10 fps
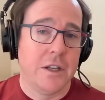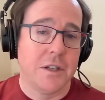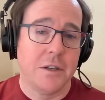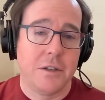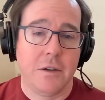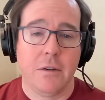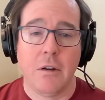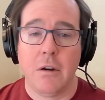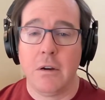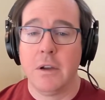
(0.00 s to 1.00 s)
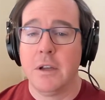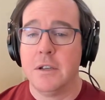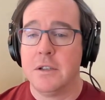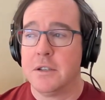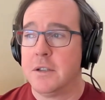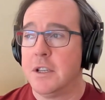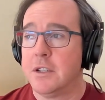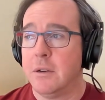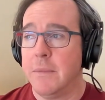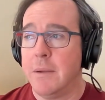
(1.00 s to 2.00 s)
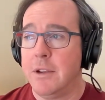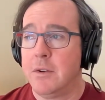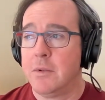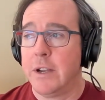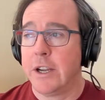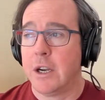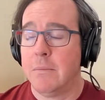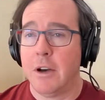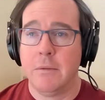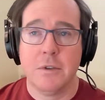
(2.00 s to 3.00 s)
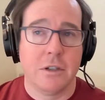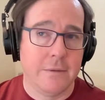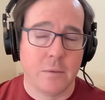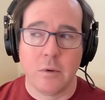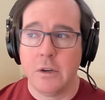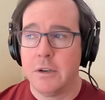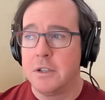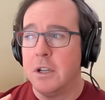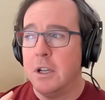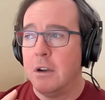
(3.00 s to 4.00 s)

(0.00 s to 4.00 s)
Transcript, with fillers: Is it too long? Is is there maybe do we care about reserved words?